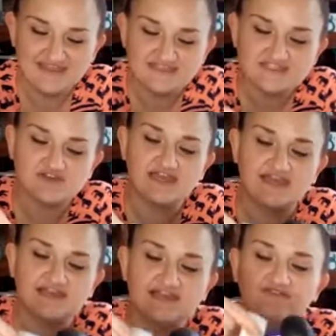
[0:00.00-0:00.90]
So yeah,
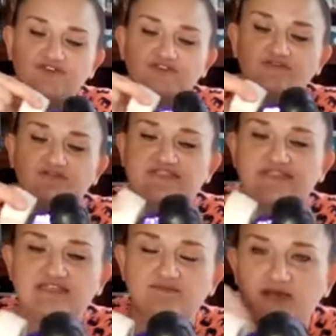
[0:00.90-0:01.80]
if you
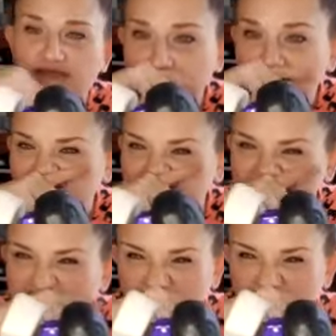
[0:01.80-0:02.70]
see, mine aren't
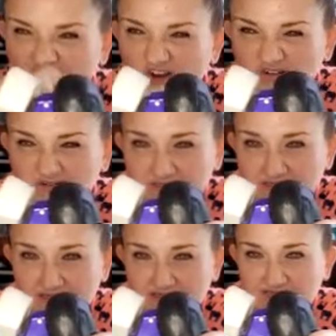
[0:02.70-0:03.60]
very low.
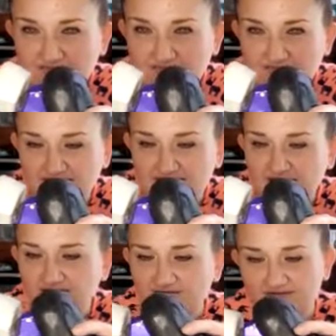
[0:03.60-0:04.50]
Even
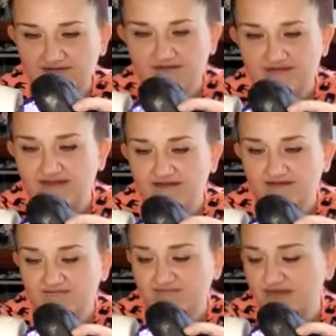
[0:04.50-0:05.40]
now,
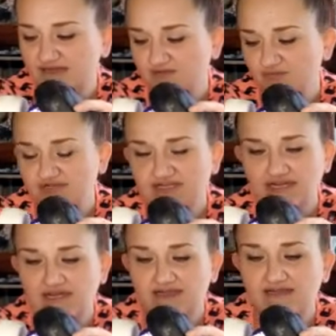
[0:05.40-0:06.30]
mine are pretty
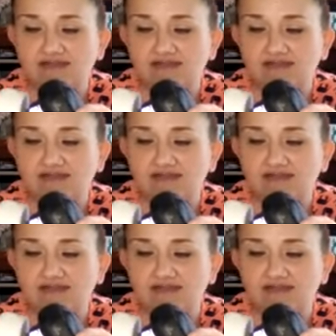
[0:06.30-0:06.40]
high.